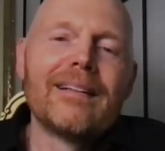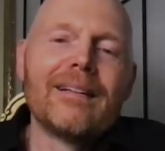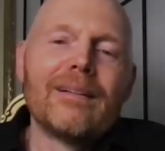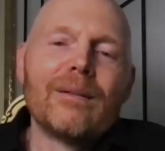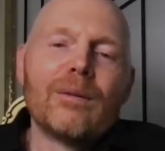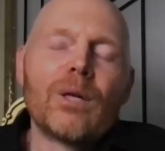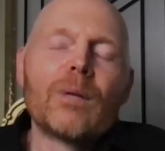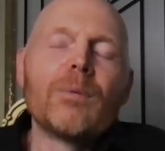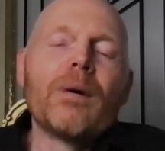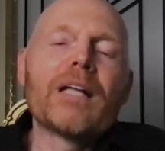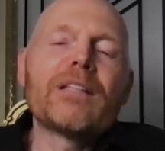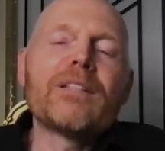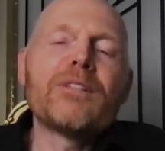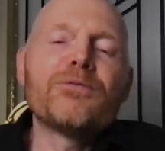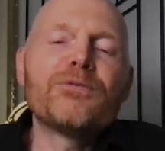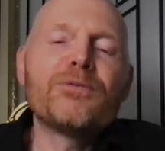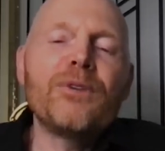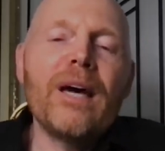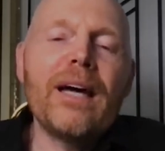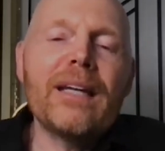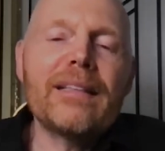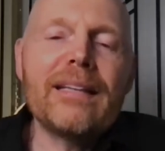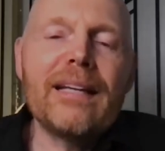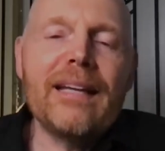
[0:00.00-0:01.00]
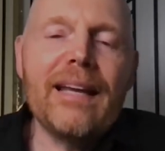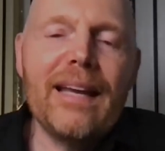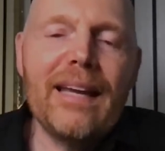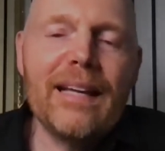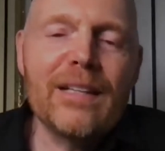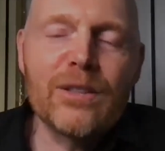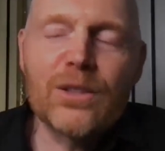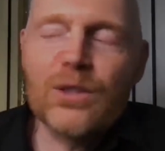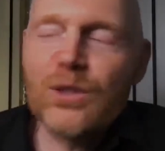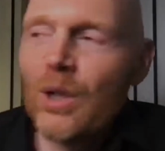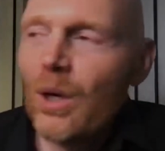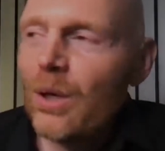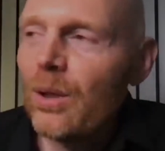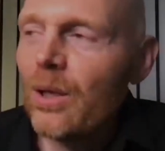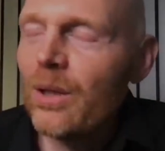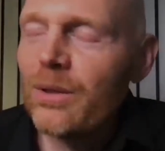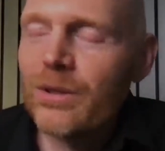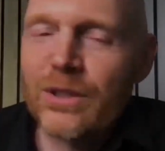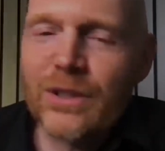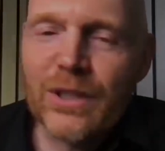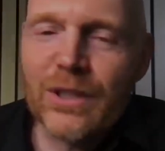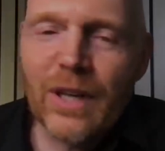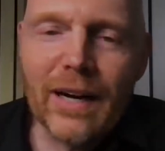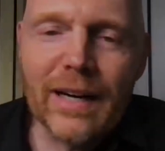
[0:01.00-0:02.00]
What about the fact that Han
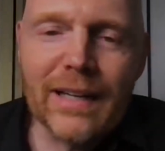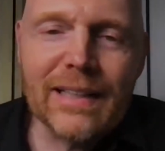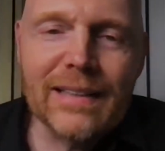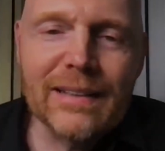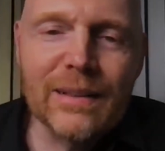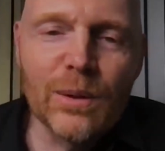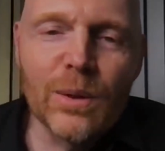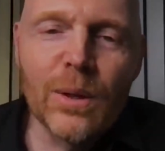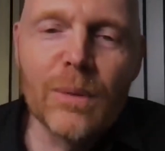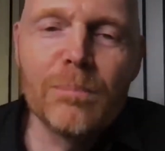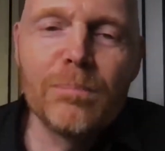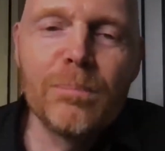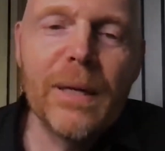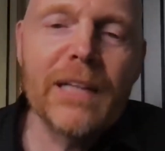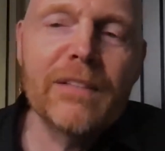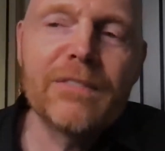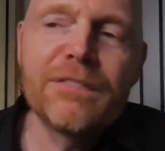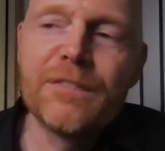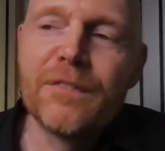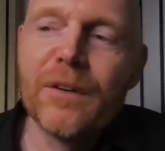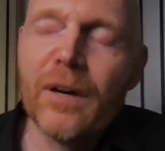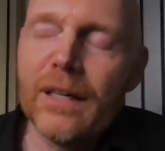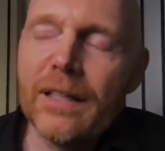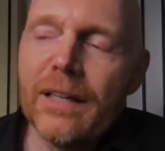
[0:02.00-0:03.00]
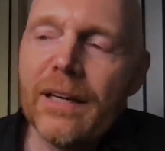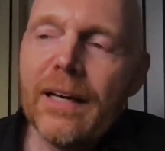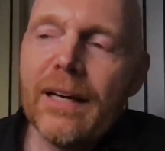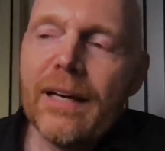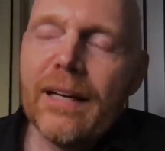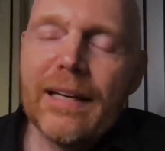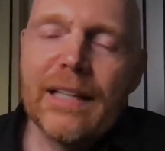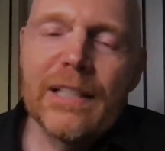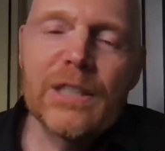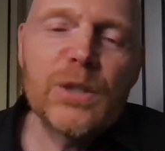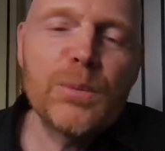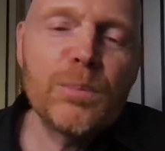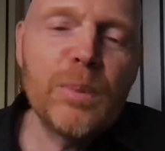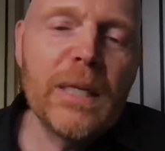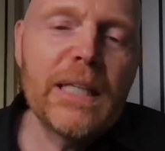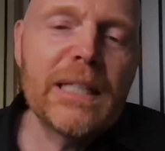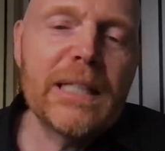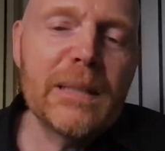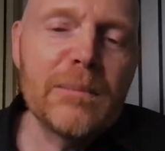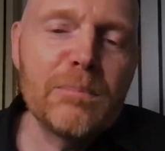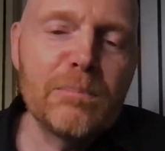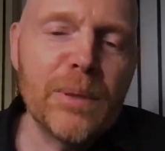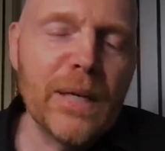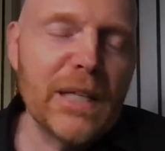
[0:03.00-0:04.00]
Solo's talking to a Bigfoot? He's
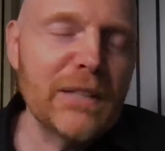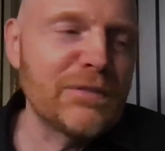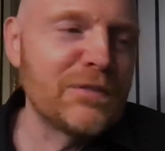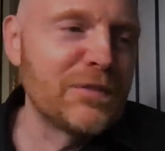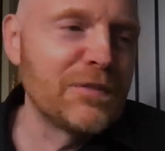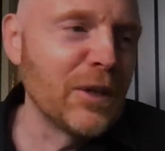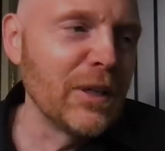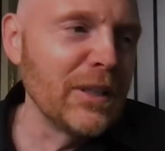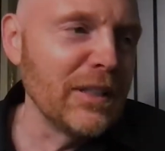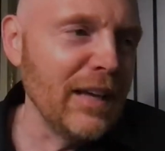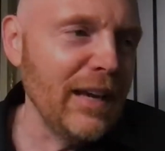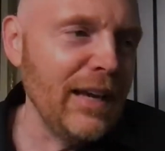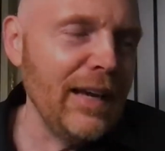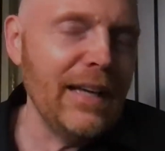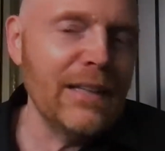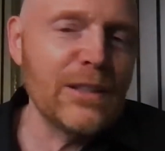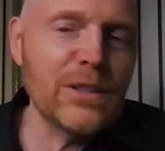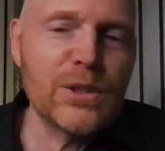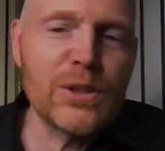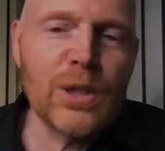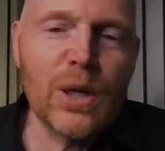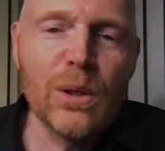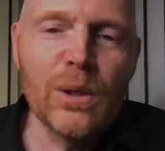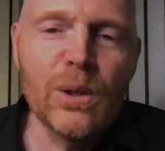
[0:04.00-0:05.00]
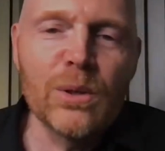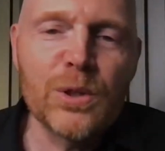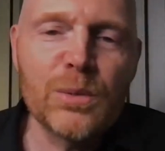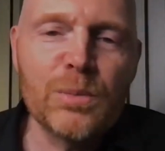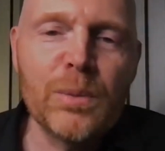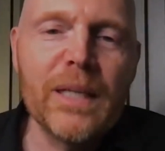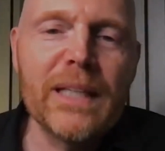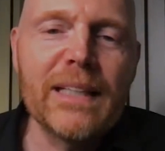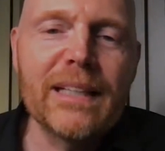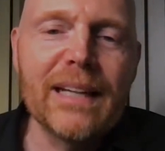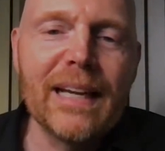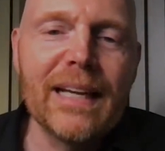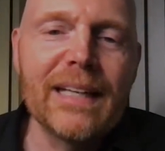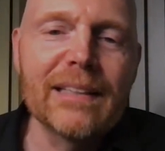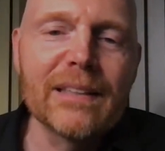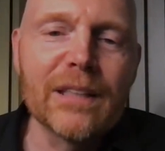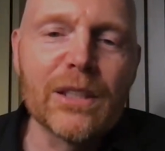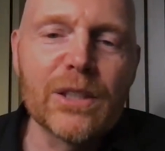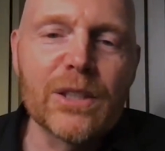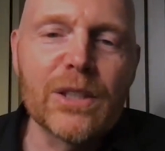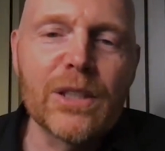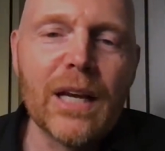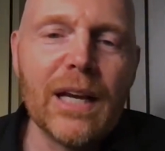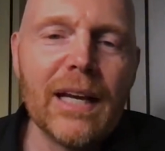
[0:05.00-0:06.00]
speaking Bigfoot, Han Solo's speaking
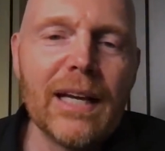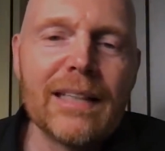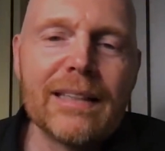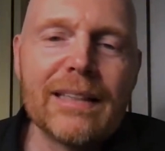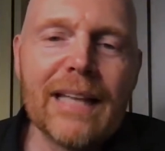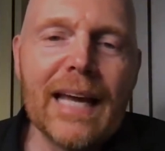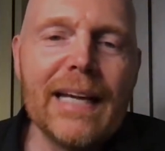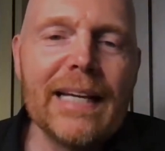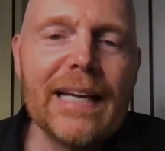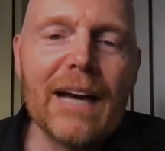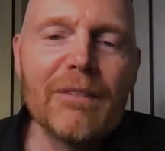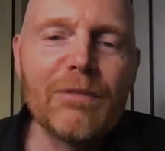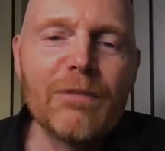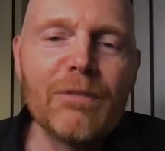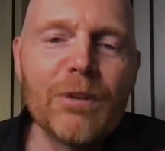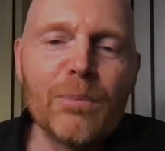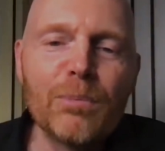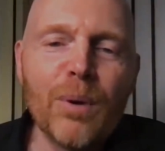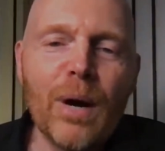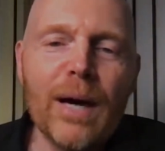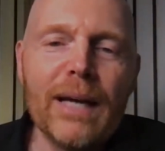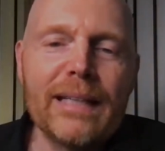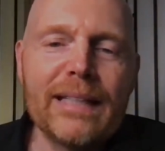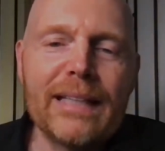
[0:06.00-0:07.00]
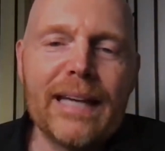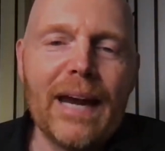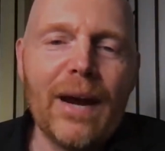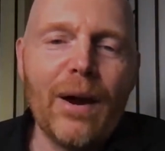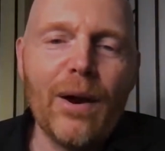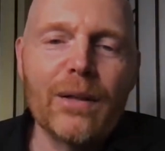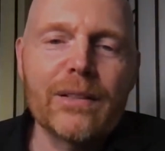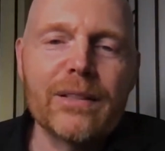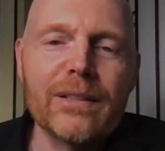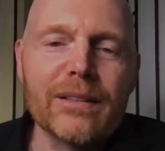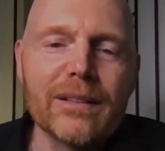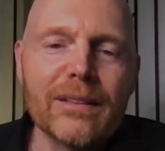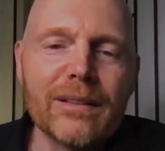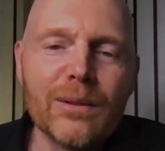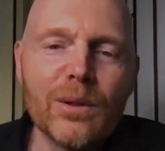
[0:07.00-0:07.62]
English. They never break character.